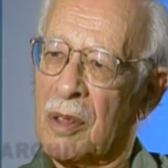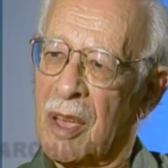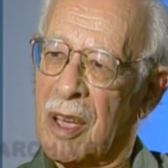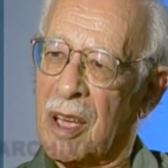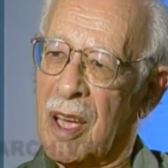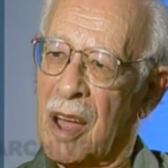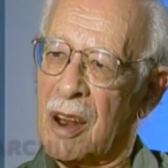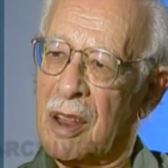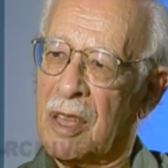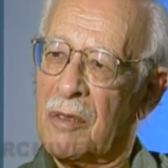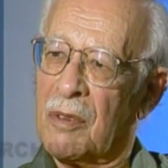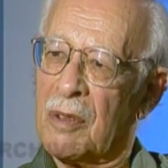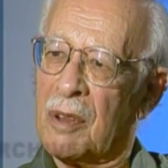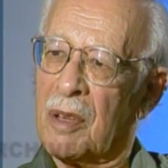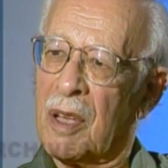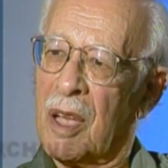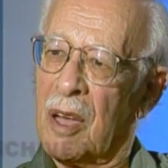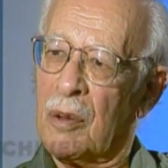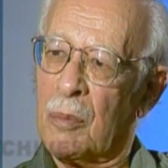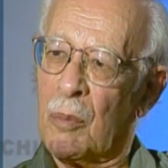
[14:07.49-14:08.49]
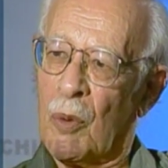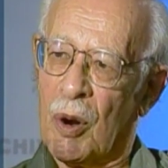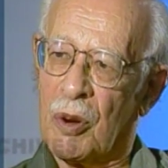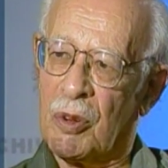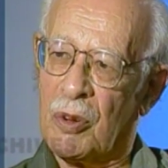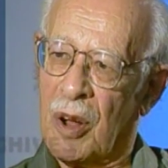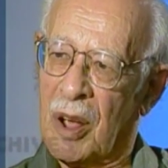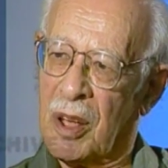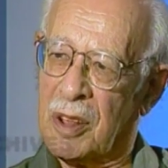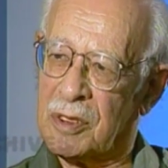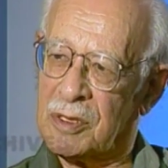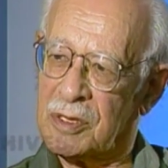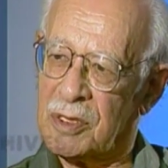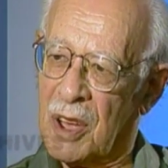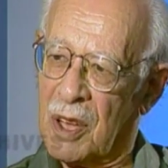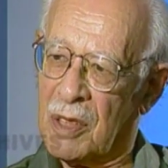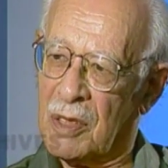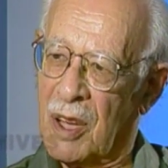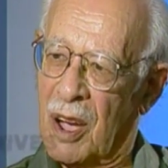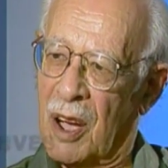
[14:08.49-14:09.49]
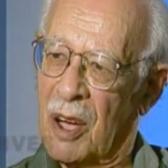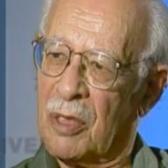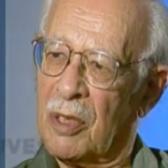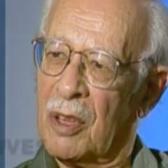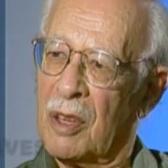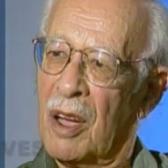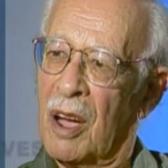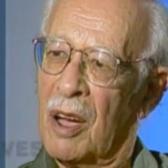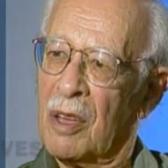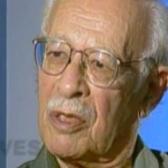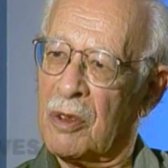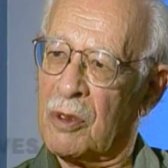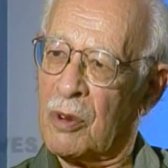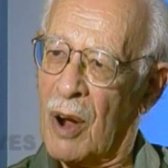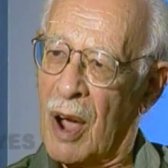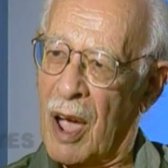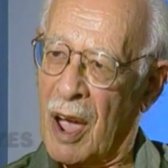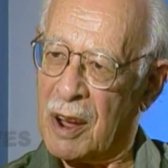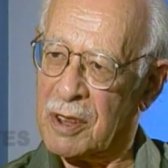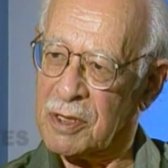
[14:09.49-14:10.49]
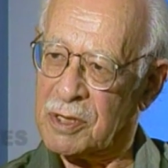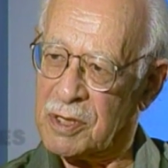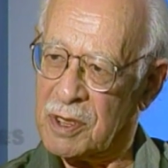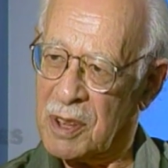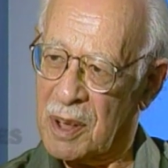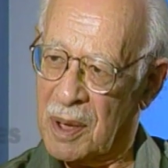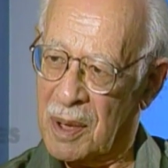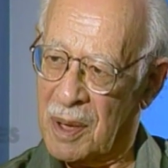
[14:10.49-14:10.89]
They can't even get more trains on, on, on the tracks.